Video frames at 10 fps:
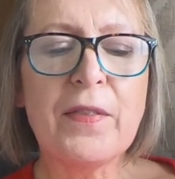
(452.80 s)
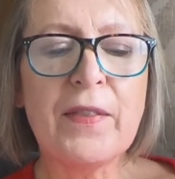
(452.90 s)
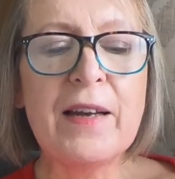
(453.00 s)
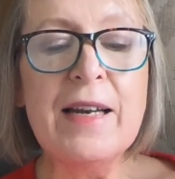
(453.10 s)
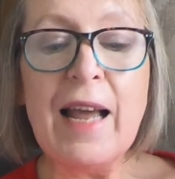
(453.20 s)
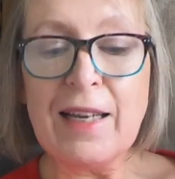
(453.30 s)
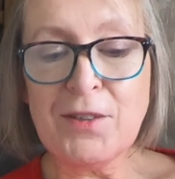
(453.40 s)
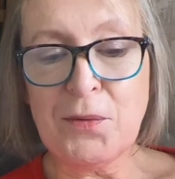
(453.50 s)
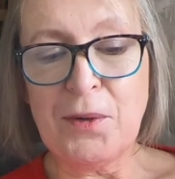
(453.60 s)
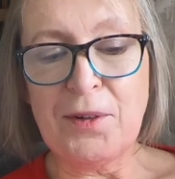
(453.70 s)
The
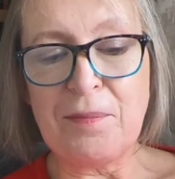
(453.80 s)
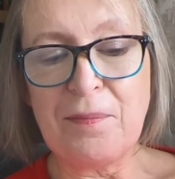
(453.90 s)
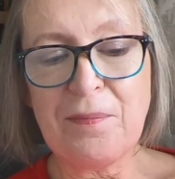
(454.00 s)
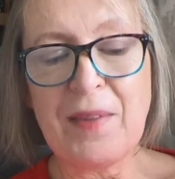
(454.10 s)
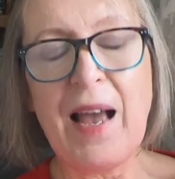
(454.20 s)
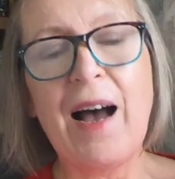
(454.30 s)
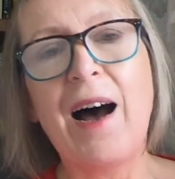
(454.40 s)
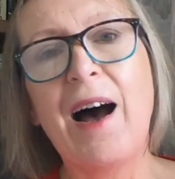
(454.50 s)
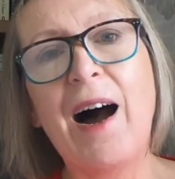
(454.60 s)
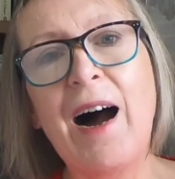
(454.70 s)
next one.
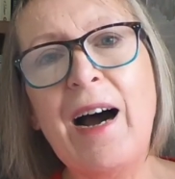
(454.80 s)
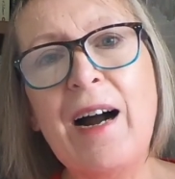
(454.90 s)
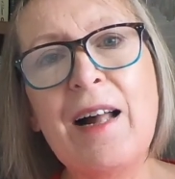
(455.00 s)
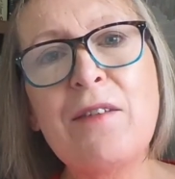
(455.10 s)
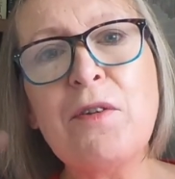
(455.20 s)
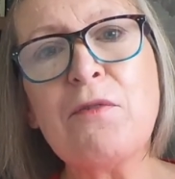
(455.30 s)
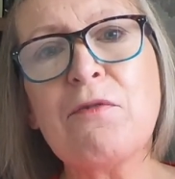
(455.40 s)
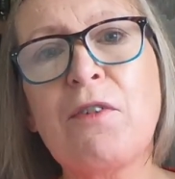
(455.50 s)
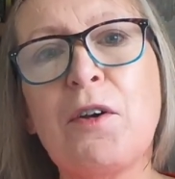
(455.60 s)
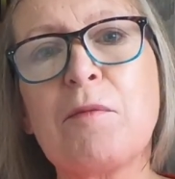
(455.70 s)
If you've
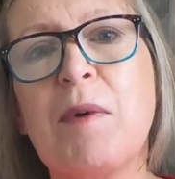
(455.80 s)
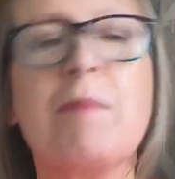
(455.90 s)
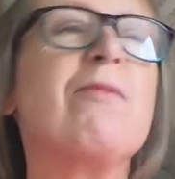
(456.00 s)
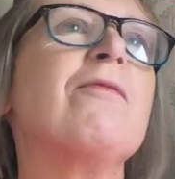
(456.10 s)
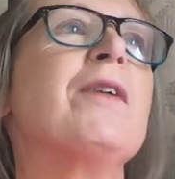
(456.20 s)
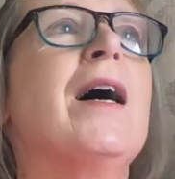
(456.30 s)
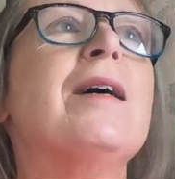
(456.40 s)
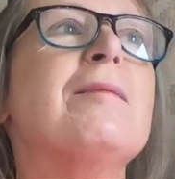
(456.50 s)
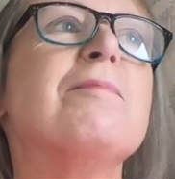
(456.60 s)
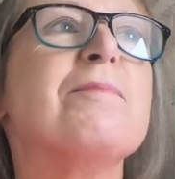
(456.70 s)
followed my
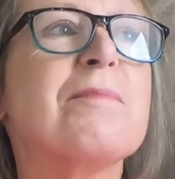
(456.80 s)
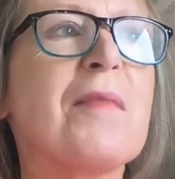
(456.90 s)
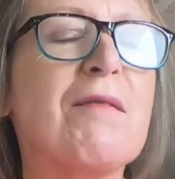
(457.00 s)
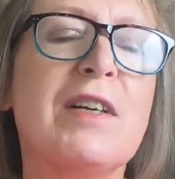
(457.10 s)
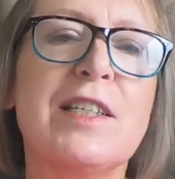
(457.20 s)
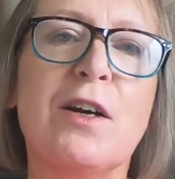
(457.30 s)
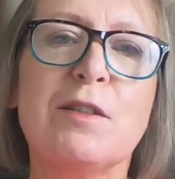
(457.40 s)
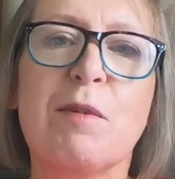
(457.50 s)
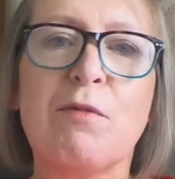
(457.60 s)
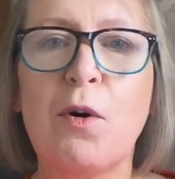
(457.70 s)

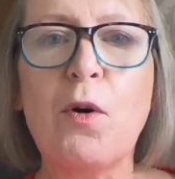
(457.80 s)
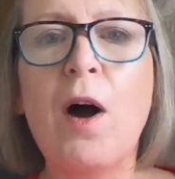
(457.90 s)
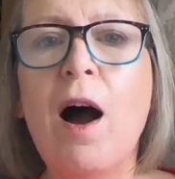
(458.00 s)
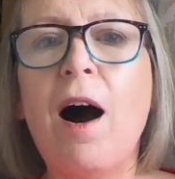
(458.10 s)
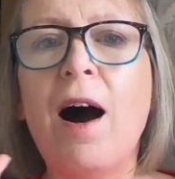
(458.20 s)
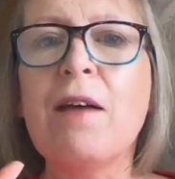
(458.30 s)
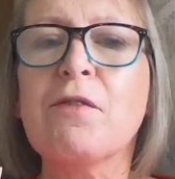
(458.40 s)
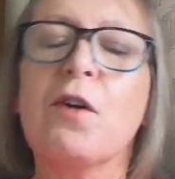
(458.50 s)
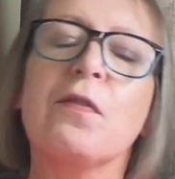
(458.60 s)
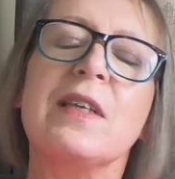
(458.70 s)
videos before,
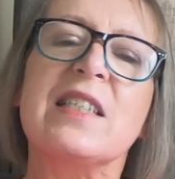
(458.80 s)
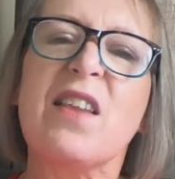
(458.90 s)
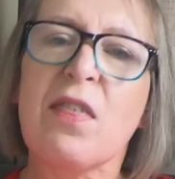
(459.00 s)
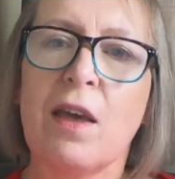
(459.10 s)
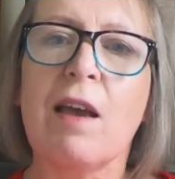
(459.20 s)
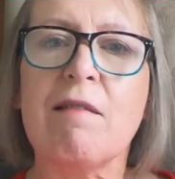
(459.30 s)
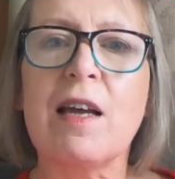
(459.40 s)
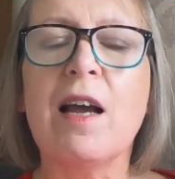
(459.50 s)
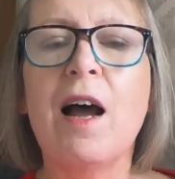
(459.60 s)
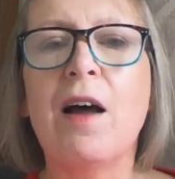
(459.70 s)
I've got this
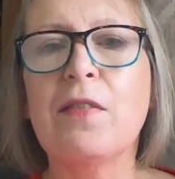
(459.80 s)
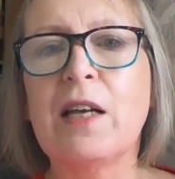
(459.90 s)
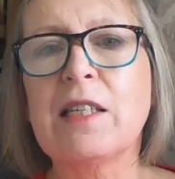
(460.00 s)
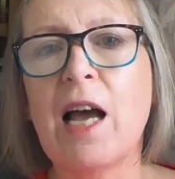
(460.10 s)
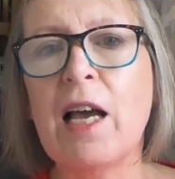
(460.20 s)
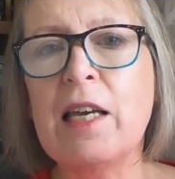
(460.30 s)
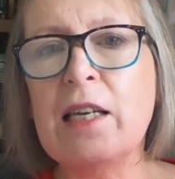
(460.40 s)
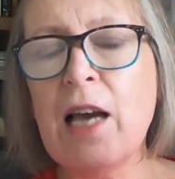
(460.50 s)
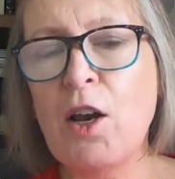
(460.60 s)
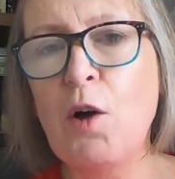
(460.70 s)
theory that a
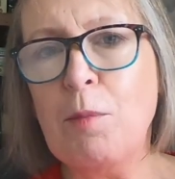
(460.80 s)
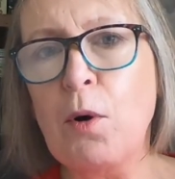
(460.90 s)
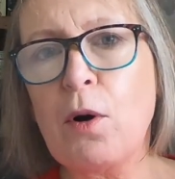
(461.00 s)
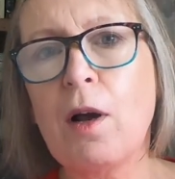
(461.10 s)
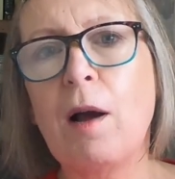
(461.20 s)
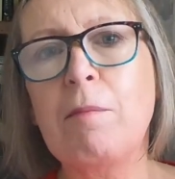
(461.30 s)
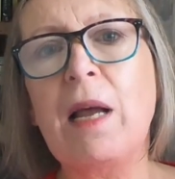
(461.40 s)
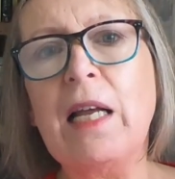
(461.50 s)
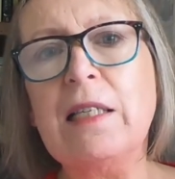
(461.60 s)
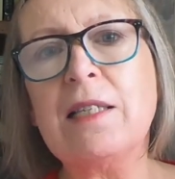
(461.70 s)
yellow book
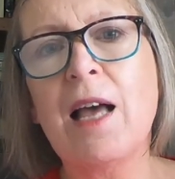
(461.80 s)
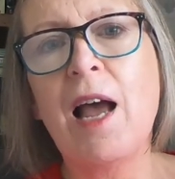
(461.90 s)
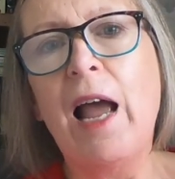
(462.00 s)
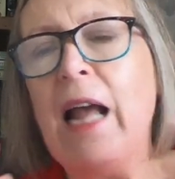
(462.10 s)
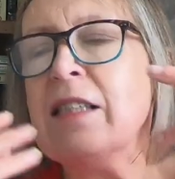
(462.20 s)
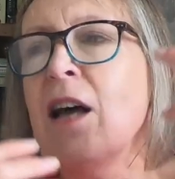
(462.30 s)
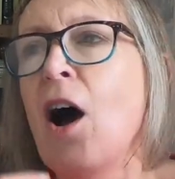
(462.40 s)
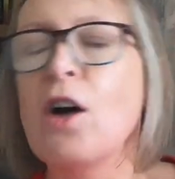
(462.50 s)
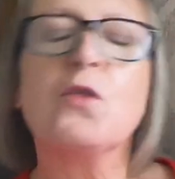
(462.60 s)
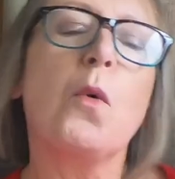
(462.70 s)
means it's
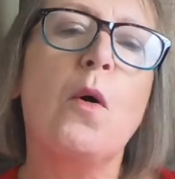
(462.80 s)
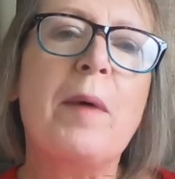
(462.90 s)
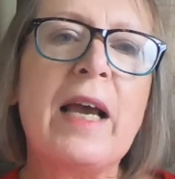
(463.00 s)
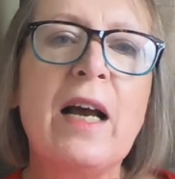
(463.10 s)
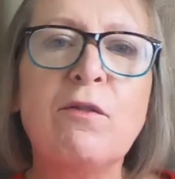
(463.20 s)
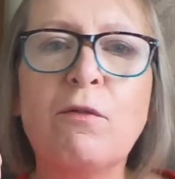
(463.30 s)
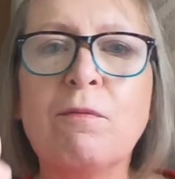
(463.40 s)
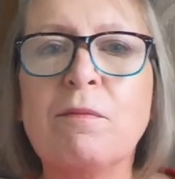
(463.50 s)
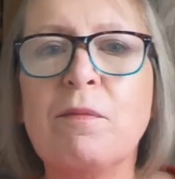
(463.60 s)
heartwarming and